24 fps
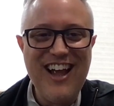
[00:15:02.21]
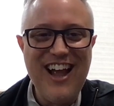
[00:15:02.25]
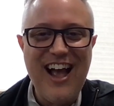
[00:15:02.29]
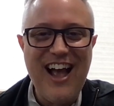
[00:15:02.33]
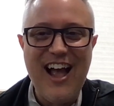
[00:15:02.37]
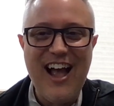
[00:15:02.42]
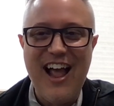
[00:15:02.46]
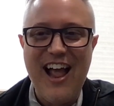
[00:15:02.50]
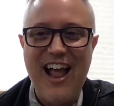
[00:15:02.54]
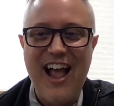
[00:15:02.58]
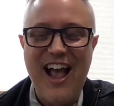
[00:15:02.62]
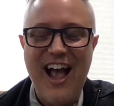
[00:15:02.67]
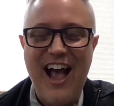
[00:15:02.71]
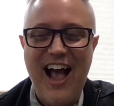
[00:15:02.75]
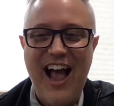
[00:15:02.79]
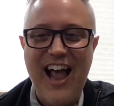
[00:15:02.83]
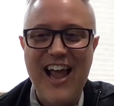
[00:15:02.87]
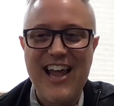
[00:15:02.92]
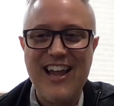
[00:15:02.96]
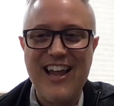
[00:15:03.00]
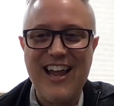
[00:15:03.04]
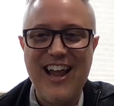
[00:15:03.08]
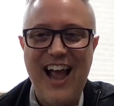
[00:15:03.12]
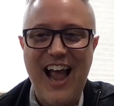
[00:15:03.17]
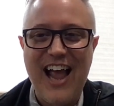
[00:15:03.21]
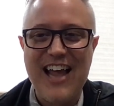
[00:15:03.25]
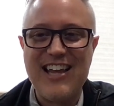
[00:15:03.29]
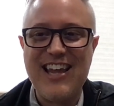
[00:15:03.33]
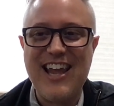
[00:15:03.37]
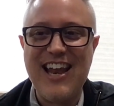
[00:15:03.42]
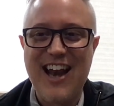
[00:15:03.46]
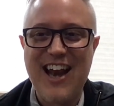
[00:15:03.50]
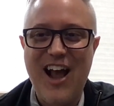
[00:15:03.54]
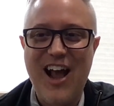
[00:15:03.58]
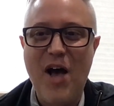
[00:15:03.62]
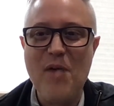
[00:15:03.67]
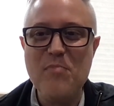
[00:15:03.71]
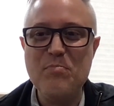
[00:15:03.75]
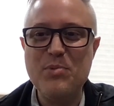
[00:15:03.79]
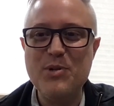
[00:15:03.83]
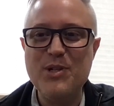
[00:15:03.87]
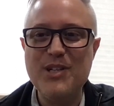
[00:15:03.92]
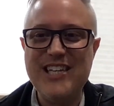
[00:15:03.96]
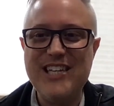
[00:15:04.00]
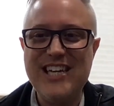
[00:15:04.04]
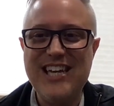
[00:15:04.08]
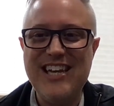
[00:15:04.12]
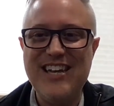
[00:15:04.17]
I, I, I cannot
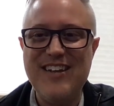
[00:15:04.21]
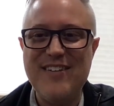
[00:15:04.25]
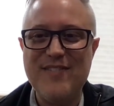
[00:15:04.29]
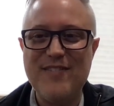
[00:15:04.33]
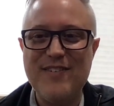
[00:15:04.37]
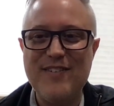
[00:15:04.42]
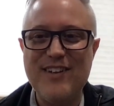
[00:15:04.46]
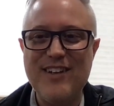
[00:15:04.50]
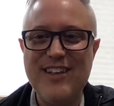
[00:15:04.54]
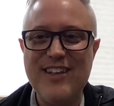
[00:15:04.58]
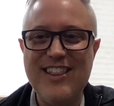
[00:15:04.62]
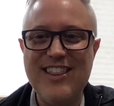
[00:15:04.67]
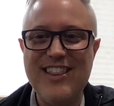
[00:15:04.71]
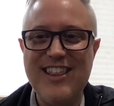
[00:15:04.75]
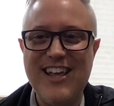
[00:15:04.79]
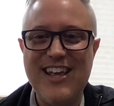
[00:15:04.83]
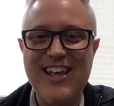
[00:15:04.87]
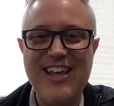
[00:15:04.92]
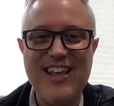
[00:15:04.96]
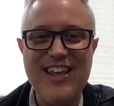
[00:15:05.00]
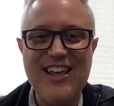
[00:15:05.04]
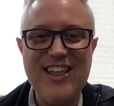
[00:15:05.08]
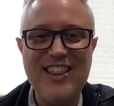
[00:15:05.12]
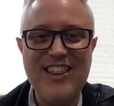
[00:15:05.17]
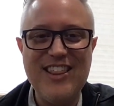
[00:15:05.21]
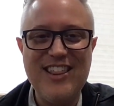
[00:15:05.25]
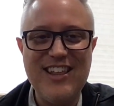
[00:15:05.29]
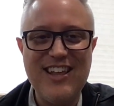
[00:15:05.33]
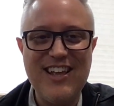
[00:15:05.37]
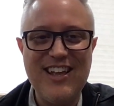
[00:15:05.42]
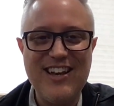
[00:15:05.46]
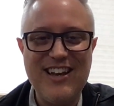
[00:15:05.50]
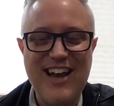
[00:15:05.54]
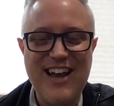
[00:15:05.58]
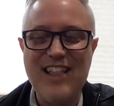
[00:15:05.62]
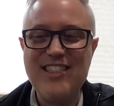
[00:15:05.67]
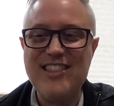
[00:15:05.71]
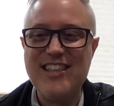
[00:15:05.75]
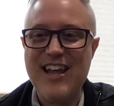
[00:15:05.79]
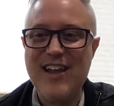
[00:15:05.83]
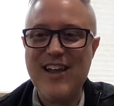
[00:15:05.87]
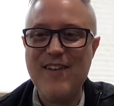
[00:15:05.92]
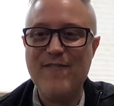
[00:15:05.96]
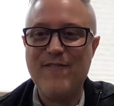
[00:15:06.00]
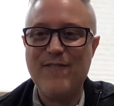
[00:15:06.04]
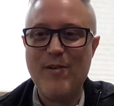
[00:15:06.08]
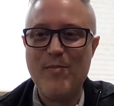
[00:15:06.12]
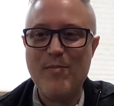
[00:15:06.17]
believe the the not the
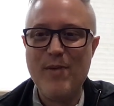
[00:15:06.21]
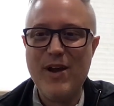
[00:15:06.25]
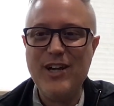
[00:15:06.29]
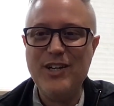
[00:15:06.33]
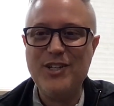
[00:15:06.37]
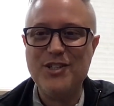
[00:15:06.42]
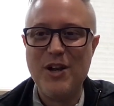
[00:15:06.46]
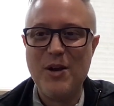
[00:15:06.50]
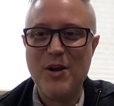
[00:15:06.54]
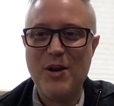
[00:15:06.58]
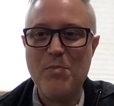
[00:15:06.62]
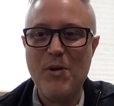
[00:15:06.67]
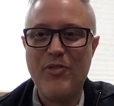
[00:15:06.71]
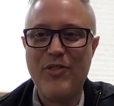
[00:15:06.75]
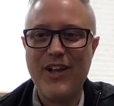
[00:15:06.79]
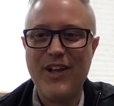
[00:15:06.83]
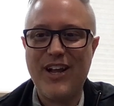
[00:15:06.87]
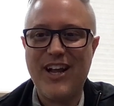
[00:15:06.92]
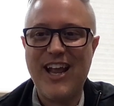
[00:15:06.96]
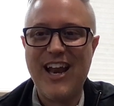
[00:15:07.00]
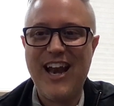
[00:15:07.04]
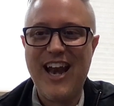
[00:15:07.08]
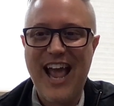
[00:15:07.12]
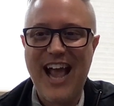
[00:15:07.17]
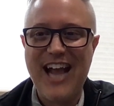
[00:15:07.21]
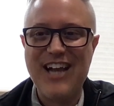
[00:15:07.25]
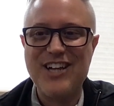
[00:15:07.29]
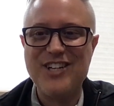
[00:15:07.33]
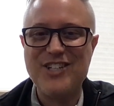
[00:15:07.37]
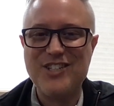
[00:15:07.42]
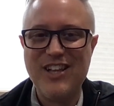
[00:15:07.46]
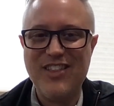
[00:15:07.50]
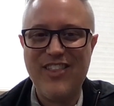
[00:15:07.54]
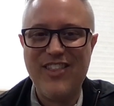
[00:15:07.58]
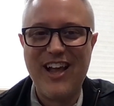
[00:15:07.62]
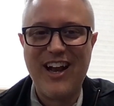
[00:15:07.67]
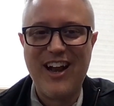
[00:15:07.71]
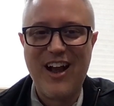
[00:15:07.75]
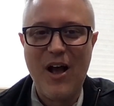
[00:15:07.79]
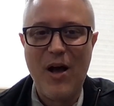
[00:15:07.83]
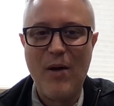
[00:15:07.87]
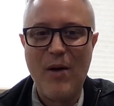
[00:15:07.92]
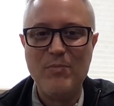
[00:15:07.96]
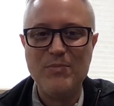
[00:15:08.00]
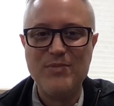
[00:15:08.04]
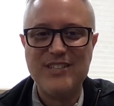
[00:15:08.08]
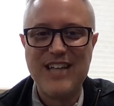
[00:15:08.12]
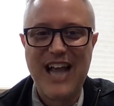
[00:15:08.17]
information but the connection that
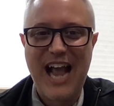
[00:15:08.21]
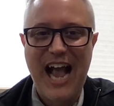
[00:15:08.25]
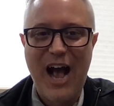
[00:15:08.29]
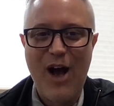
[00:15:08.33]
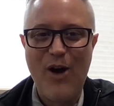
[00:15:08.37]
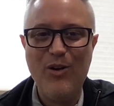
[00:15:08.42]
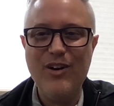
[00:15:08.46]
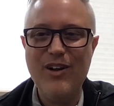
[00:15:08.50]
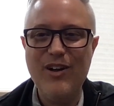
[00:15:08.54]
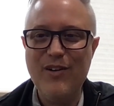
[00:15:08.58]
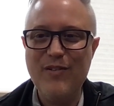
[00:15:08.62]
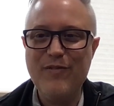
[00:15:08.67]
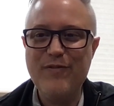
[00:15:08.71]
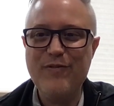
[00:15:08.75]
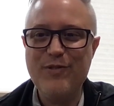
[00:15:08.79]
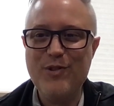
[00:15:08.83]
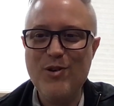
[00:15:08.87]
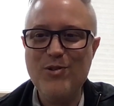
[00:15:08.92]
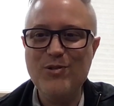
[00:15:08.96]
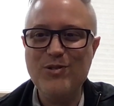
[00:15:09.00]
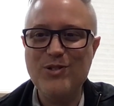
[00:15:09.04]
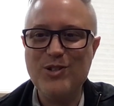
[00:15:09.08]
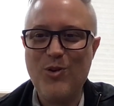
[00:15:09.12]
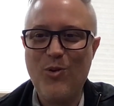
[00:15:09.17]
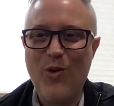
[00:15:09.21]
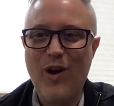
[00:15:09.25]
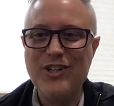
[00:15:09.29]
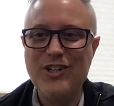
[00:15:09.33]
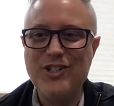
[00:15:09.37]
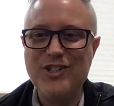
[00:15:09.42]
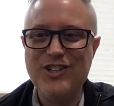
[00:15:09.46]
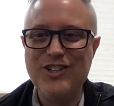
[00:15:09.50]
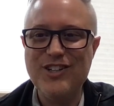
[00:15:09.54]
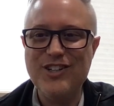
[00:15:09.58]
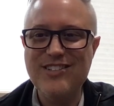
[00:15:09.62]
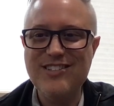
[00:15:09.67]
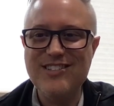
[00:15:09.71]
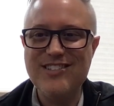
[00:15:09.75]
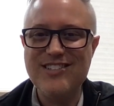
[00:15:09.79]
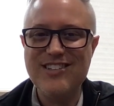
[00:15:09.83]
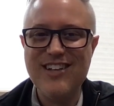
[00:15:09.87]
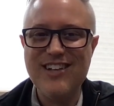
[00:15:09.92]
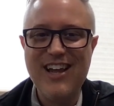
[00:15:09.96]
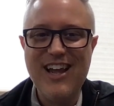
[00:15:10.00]
comes out of those questions